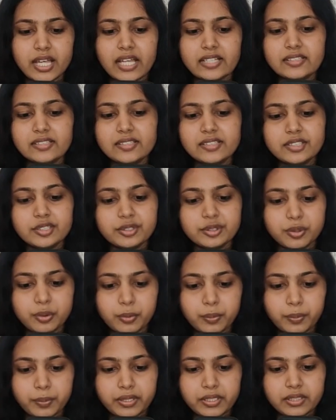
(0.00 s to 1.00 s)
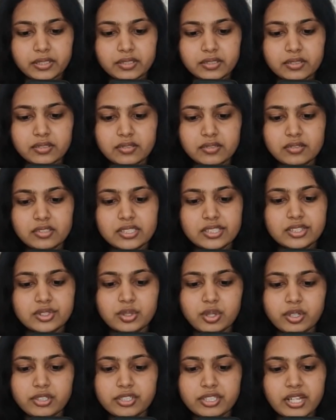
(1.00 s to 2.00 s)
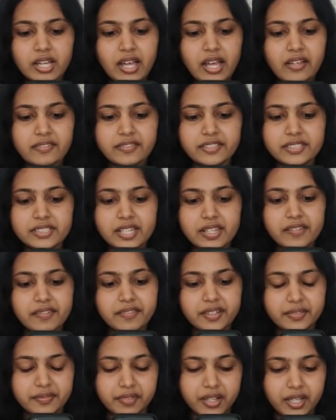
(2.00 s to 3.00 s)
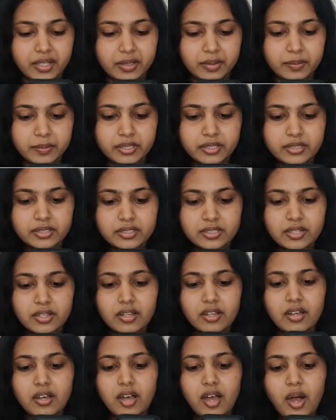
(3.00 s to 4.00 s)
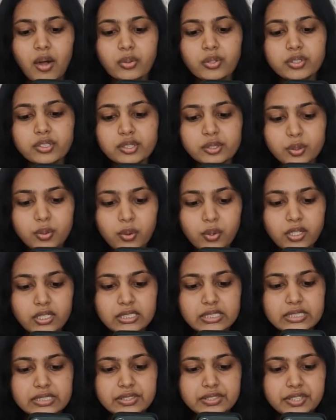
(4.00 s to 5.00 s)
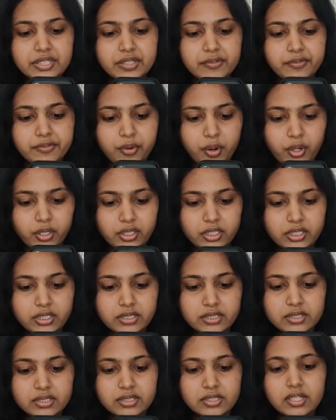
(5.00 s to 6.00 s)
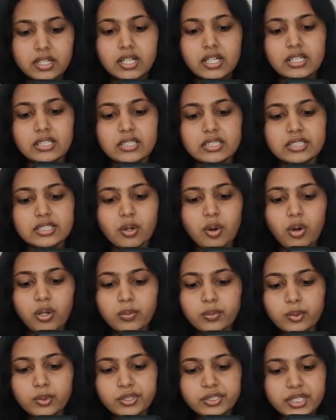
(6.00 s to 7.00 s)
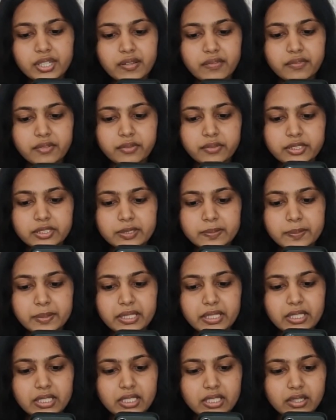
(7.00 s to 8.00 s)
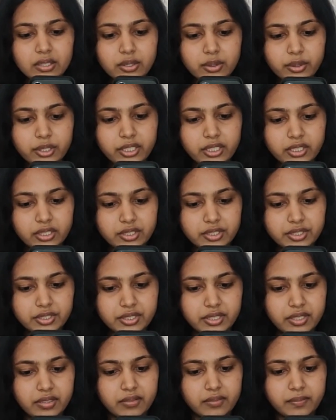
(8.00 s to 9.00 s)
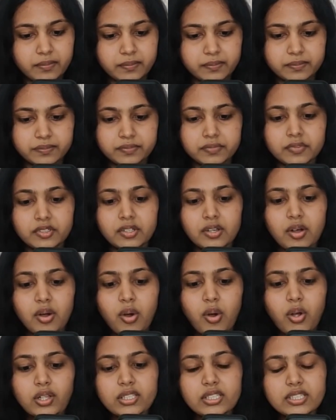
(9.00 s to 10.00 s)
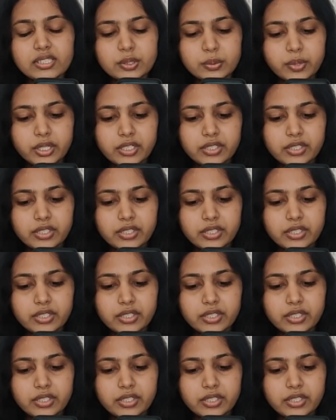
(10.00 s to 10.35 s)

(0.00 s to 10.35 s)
and answer in your opinion, does Georgia have safe environment? How do the locals treat foreigners? Does almost everyone speak good English there? All these